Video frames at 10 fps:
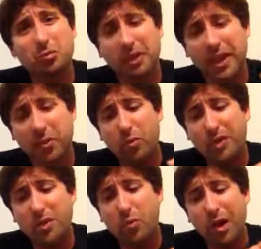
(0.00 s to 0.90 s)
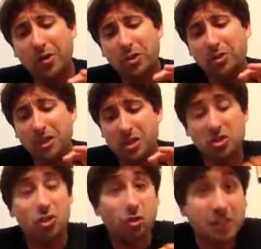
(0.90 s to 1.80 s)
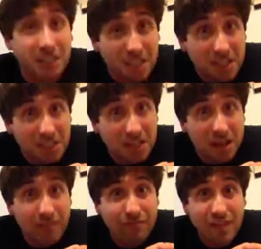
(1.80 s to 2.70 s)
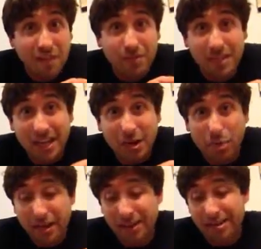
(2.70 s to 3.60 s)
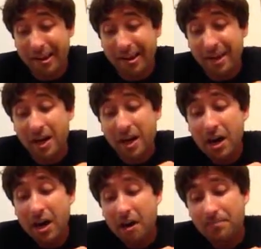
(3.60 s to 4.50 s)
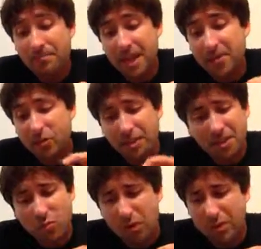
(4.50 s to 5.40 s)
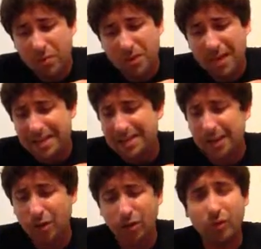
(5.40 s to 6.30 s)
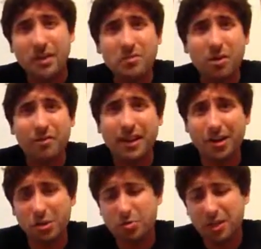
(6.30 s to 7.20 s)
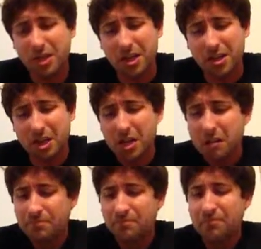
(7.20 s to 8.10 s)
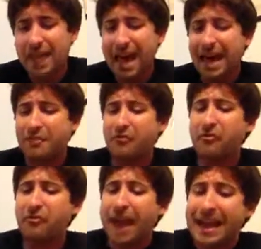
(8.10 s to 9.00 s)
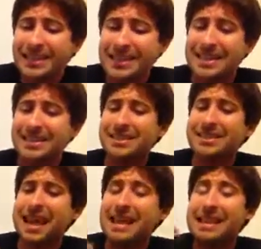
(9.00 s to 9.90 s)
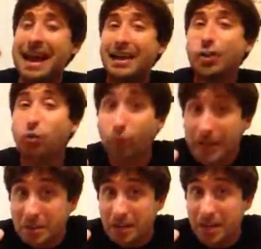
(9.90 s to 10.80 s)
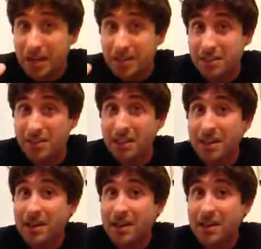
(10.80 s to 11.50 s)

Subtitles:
play really well to the saltiness of the potato pancake. And the reason why we put that sour cream on there is because that fattiness and that creaminess